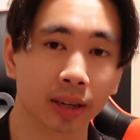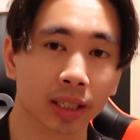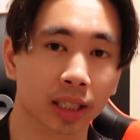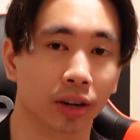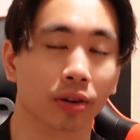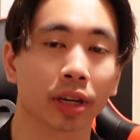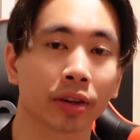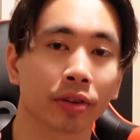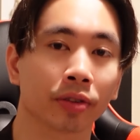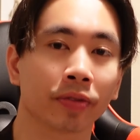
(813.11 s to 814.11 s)
So
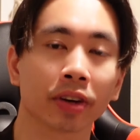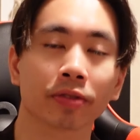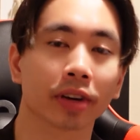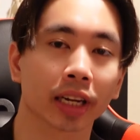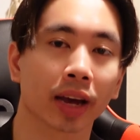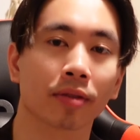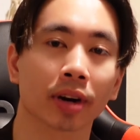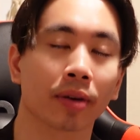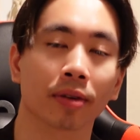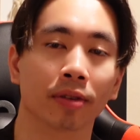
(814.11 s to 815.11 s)
feel free to get
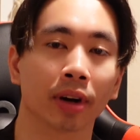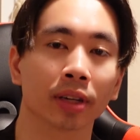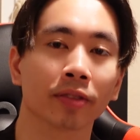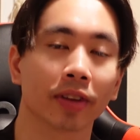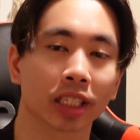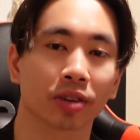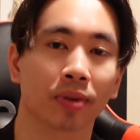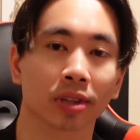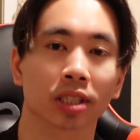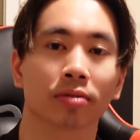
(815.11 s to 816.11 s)
whatever one fits your
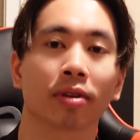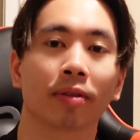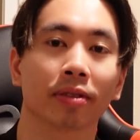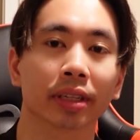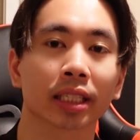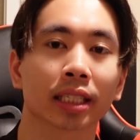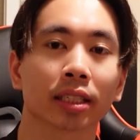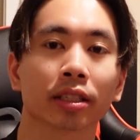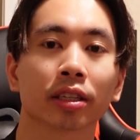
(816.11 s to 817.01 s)
personal preference.